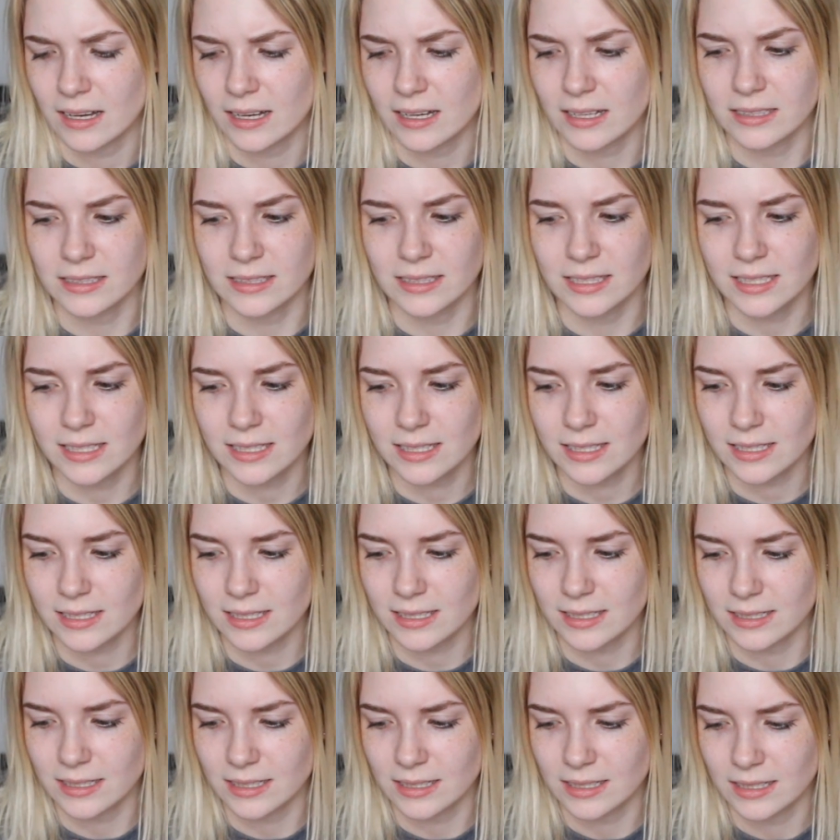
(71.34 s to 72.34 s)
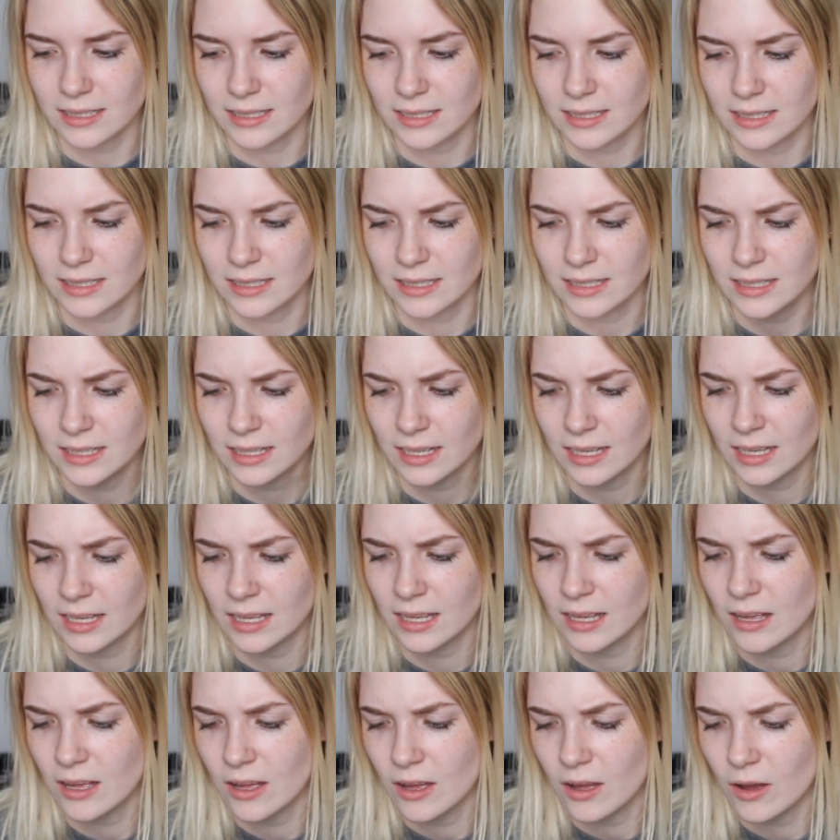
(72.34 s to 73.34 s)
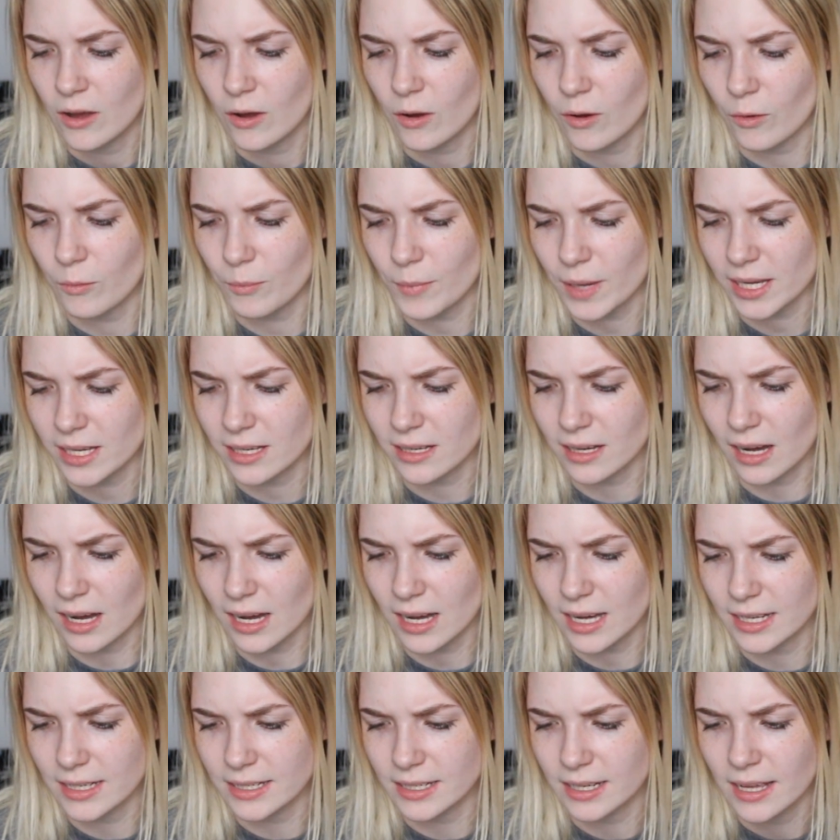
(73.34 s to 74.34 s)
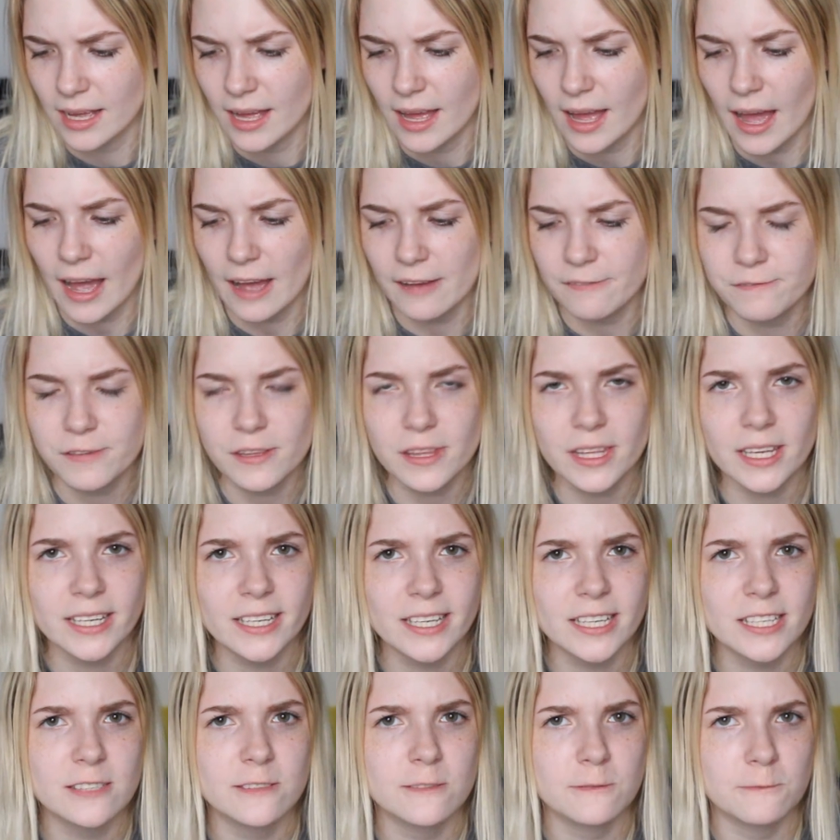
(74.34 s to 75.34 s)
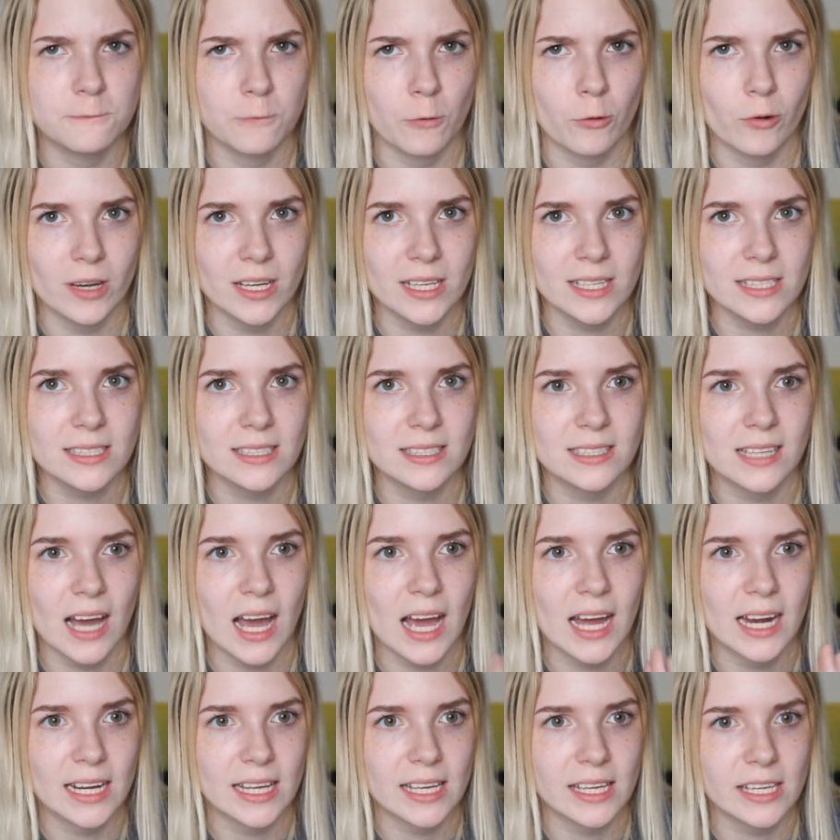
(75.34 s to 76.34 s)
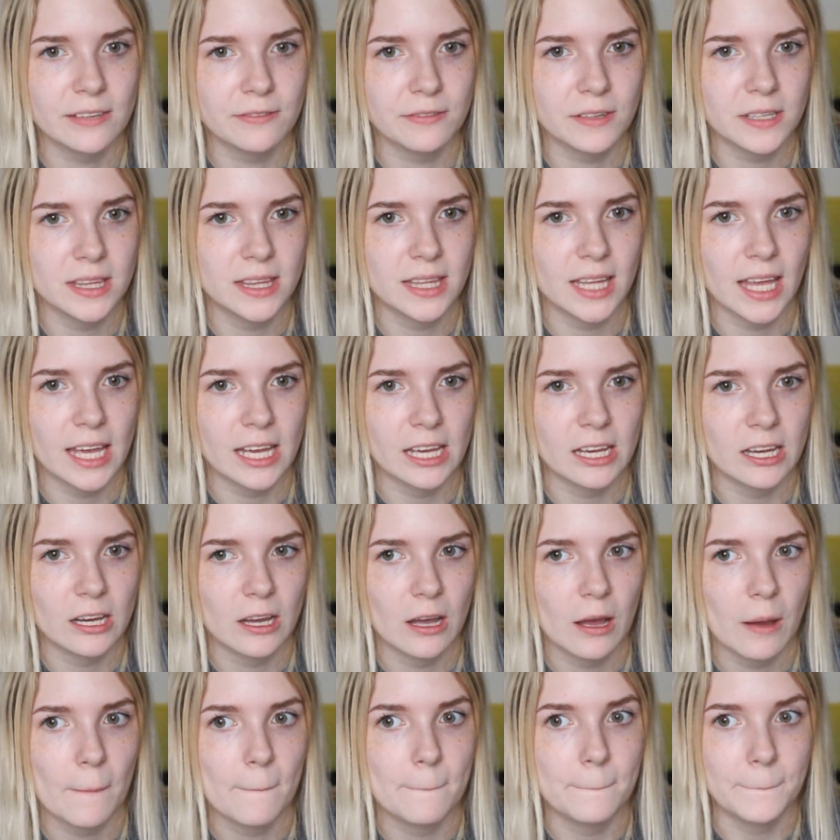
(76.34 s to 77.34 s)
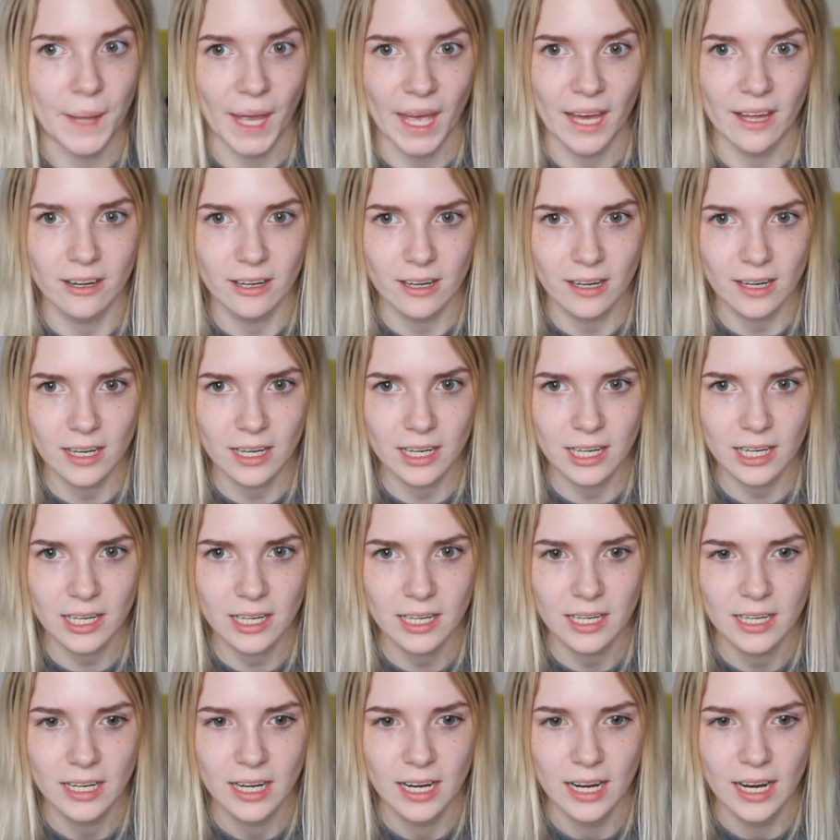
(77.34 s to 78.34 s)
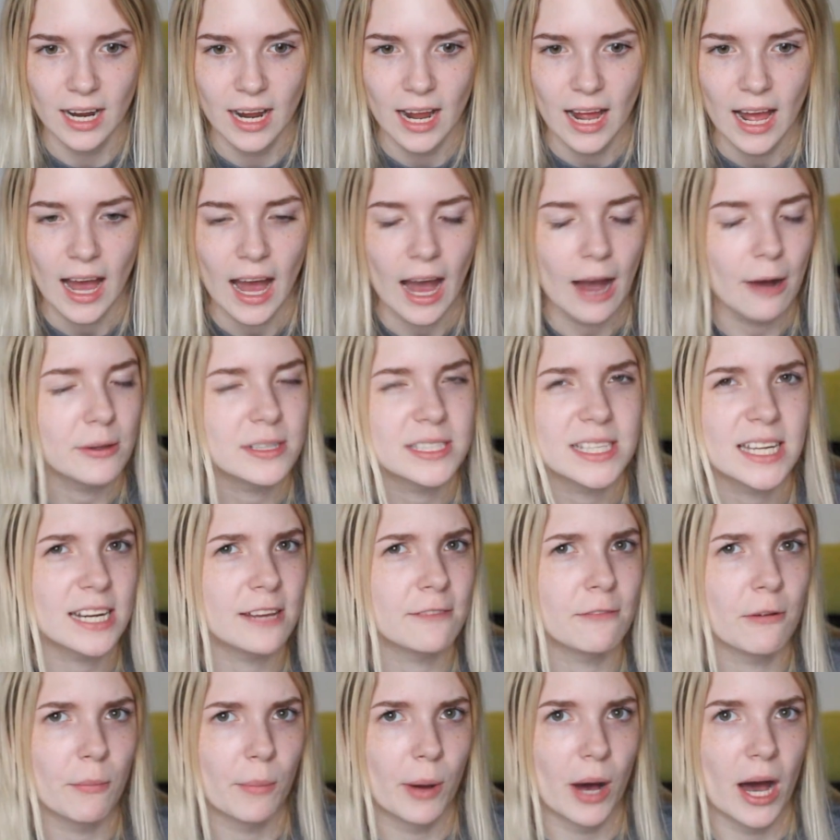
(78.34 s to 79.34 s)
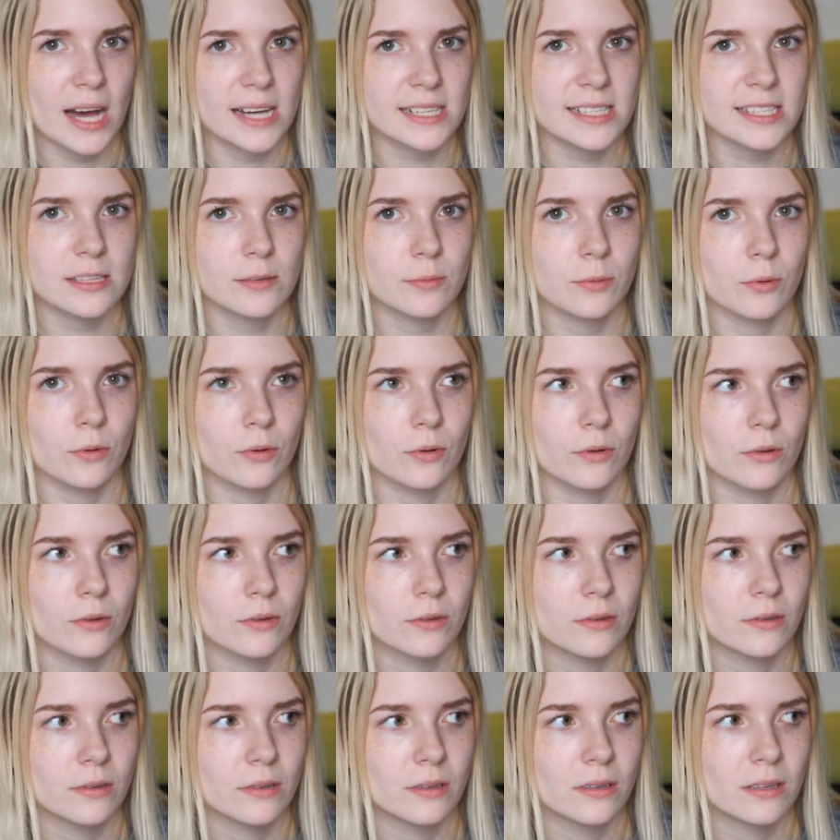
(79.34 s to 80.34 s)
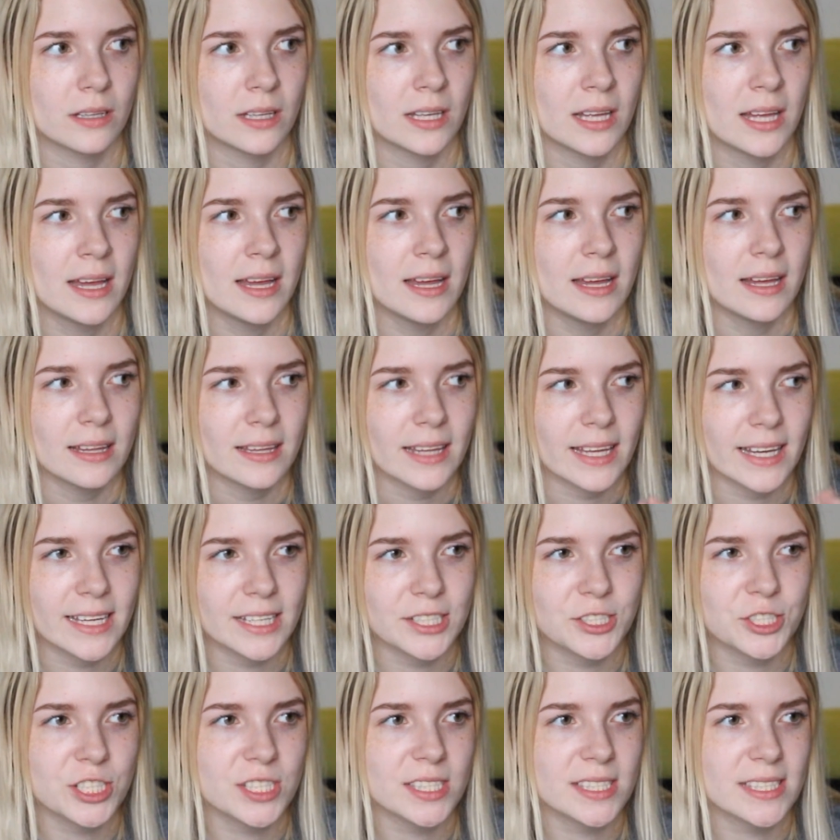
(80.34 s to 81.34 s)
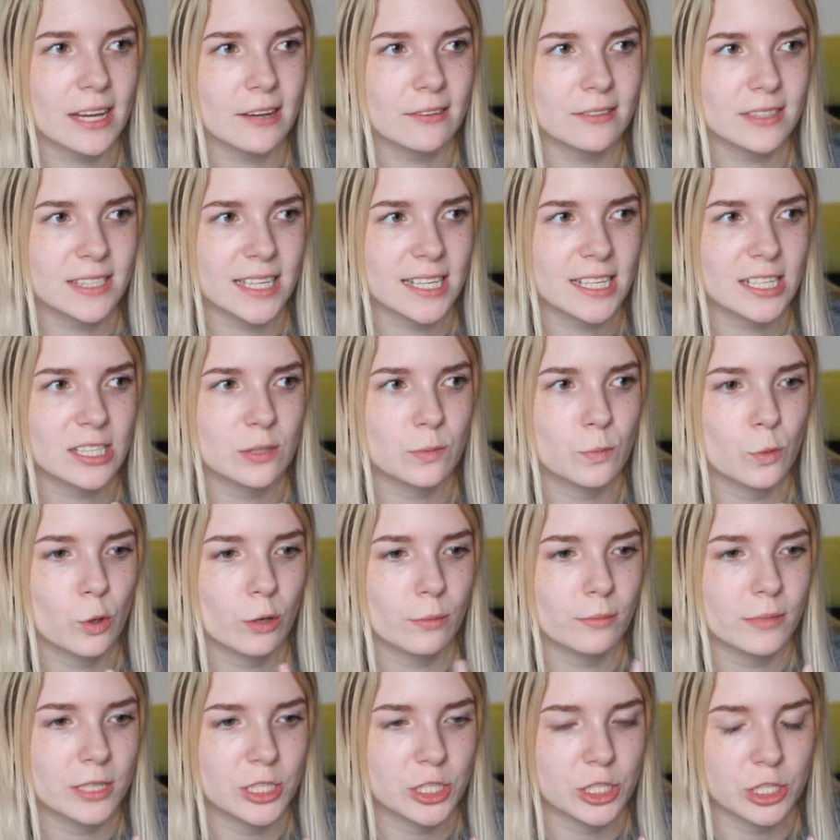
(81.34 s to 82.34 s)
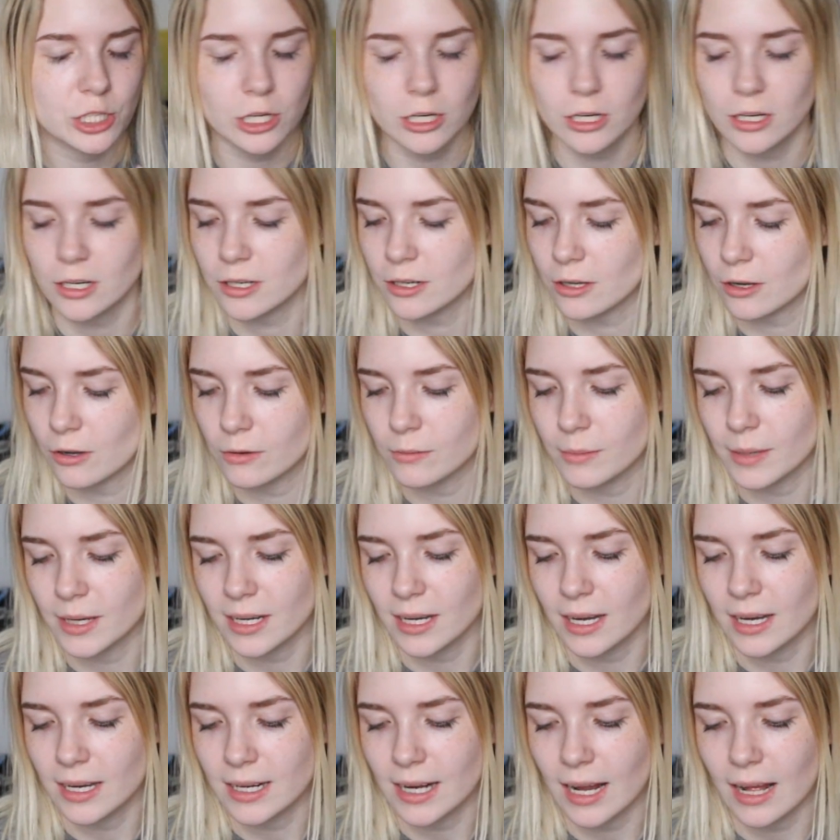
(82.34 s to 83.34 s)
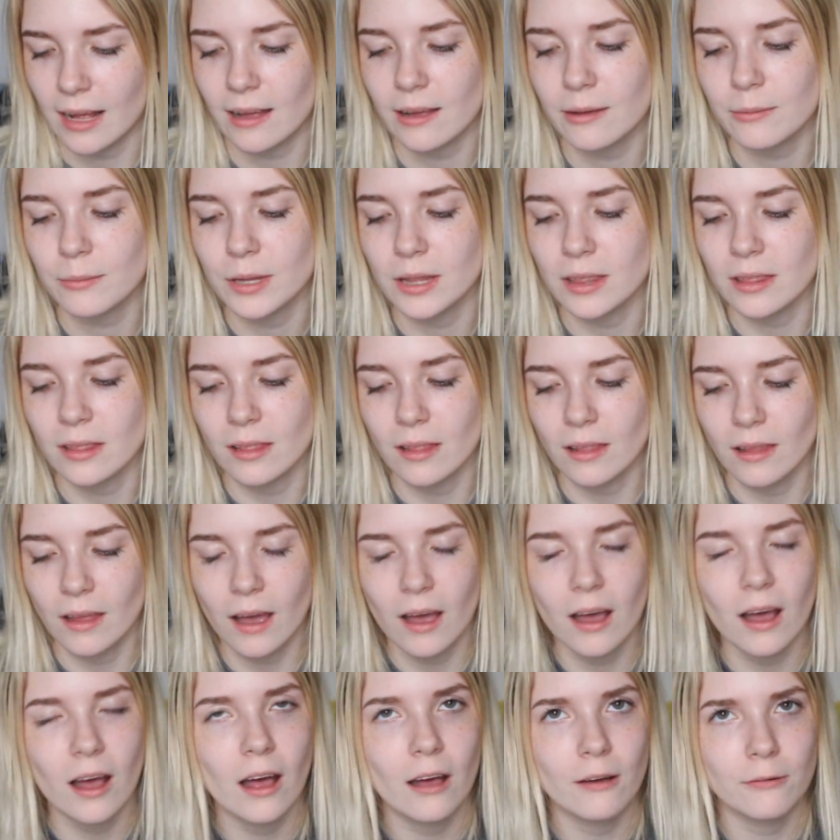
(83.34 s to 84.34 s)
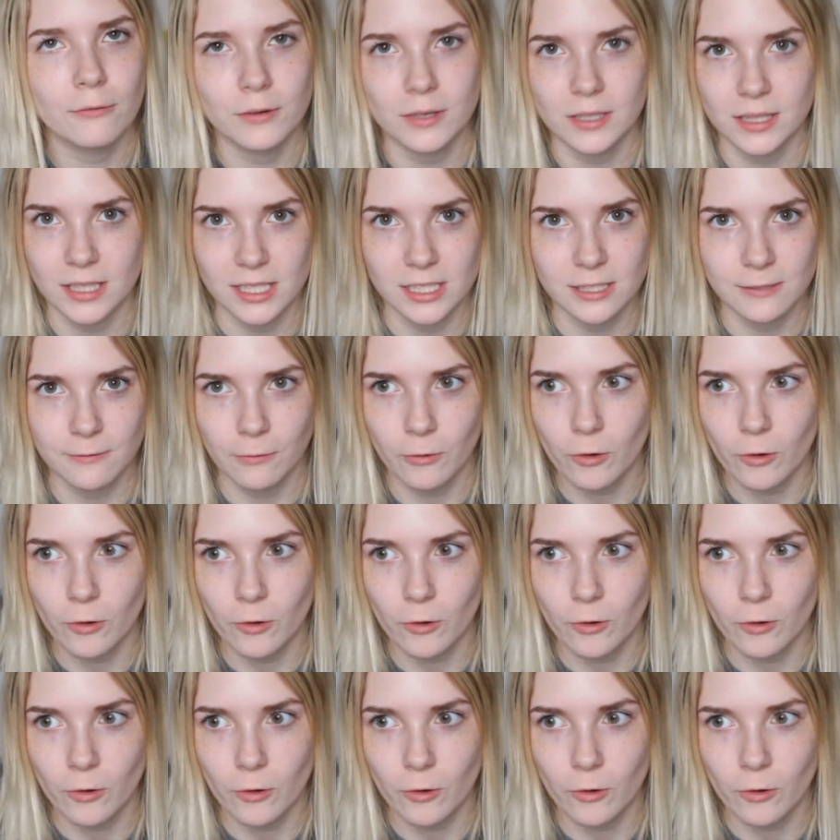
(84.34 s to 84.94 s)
Khalid. Oh my god. I feel like his voice got even, like, better. How is that even possible? Like, it just sounds like it's more matured. Oh my god, I am in love with his